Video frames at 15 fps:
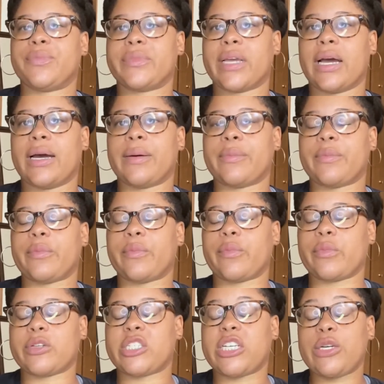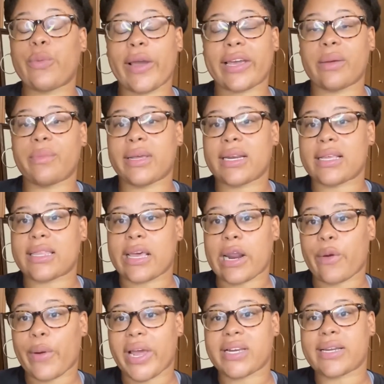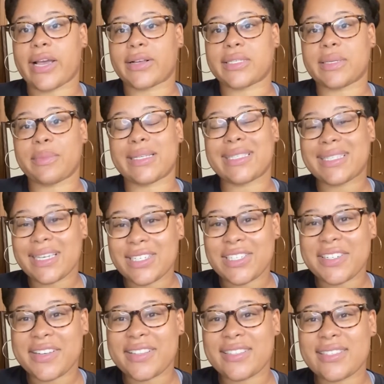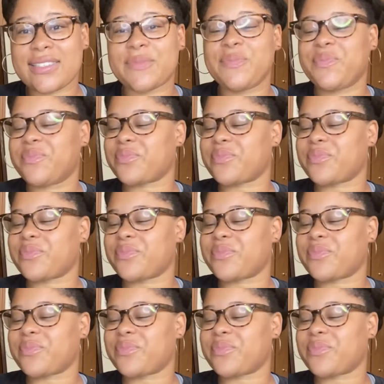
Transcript: Um, she recommended that I write down some intentions